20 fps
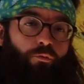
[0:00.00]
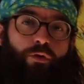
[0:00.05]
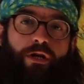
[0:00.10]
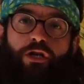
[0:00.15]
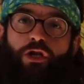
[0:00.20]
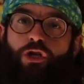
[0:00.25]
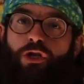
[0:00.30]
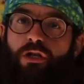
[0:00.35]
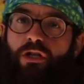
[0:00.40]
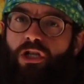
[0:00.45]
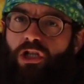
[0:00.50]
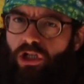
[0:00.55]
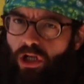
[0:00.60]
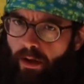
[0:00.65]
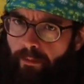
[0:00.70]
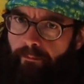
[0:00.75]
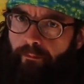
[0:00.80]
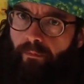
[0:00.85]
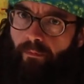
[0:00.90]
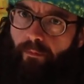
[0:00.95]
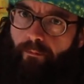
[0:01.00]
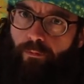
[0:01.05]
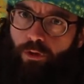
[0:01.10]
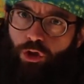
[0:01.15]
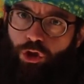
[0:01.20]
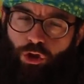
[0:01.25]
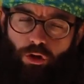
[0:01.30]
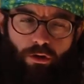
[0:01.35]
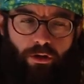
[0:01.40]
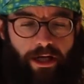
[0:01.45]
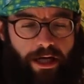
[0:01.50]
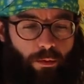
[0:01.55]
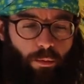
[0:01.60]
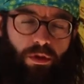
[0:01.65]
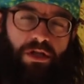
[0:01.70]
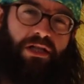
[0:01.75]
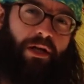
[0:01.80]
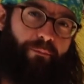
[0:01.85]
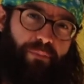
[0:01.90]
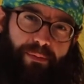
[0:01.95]
reached some maturity,
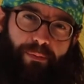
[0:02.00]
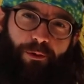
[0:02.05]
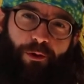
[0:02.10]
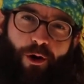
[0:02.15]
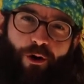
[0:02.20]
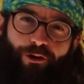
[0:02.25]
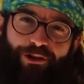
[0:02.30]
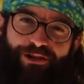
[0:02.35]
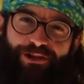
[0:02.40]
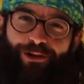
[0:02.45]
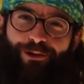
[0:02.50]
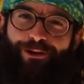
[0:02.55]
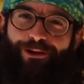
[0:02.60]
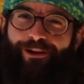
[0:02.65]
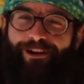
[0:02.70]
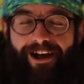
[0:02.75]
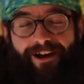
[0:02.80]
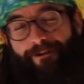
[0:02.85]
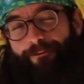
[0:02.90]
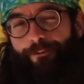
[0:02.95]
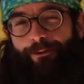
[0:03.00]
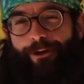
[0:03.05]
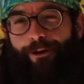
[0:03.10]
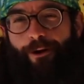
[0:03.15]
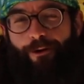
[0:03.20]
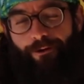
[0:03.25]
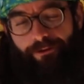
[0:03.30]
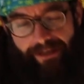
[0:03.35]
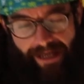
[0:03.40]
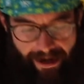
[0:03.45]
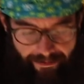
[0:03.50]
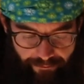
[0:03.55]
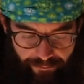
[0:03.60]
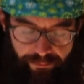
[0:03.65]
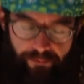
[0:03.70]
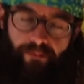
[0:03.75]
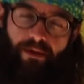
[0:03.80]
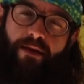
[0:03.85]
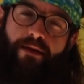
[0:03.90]
what some people call adulthood, I don't really call it that,